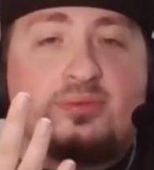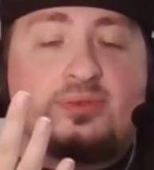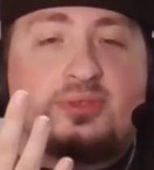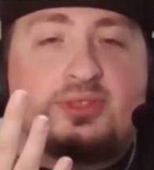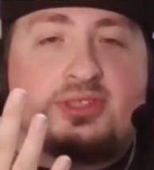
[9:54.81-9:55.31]

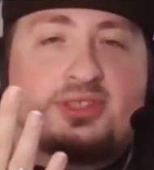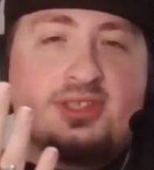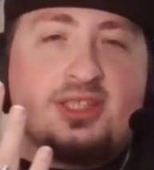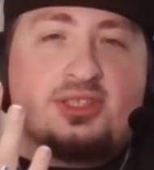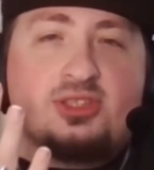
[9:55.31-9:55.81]
Let's see,
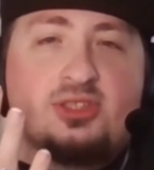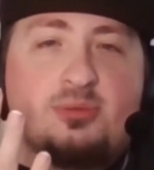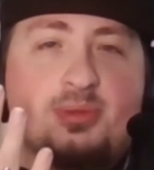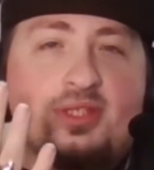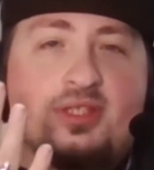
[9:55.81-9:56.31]
that should
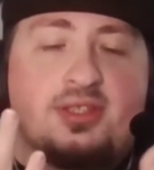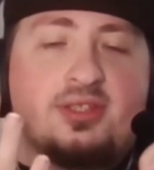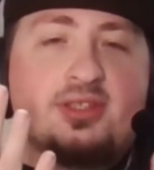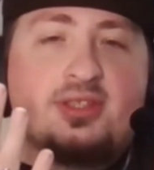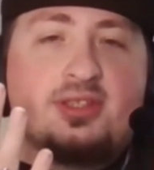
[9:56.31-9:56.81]
be
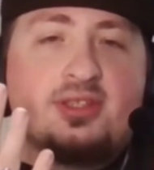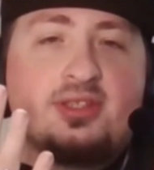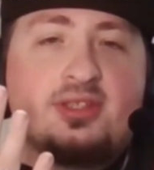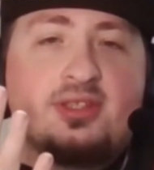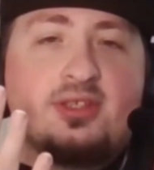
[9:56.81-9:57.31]

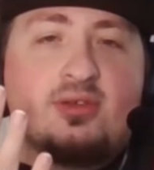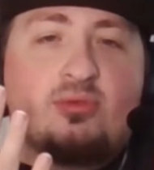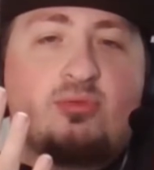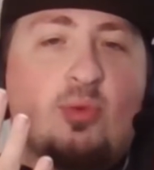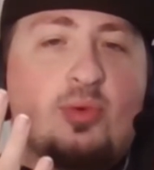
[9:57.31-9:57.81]

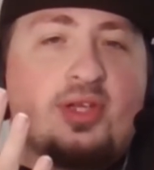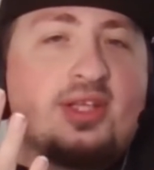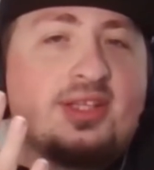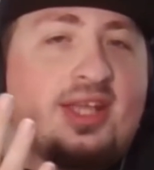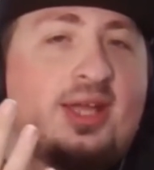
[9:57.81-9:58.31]
40 in
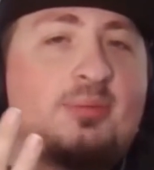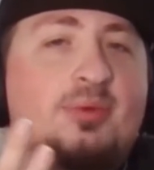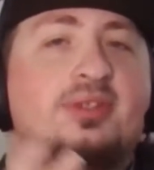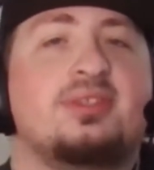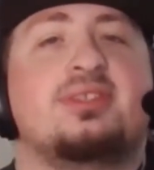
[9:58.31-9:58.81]
the
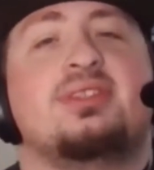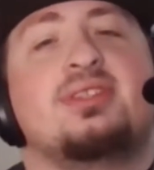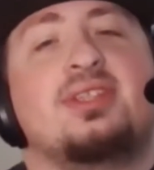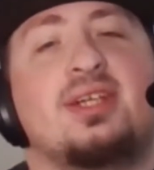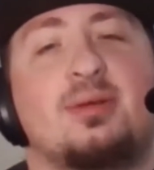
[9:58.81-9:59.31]
camera.
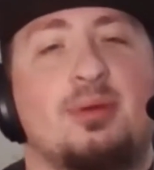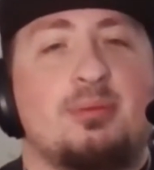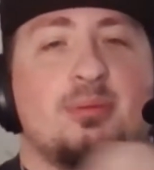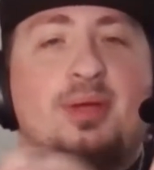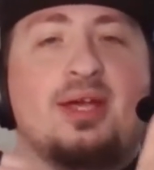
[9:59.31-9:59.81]
Might be
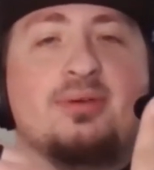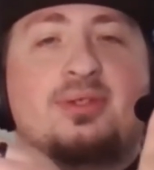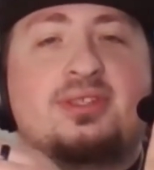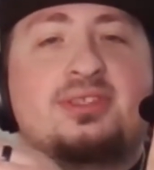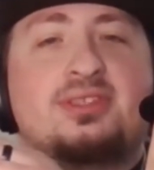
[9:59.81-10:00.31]

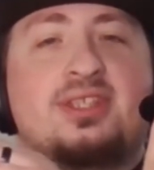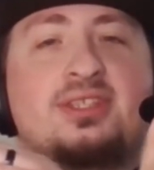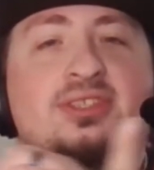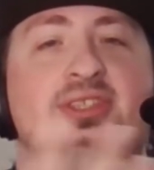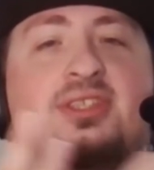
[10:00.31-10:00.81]
backwards, not
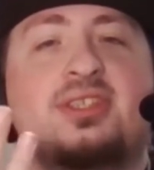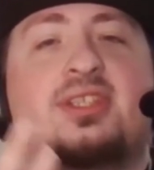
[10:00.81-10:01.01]
sure.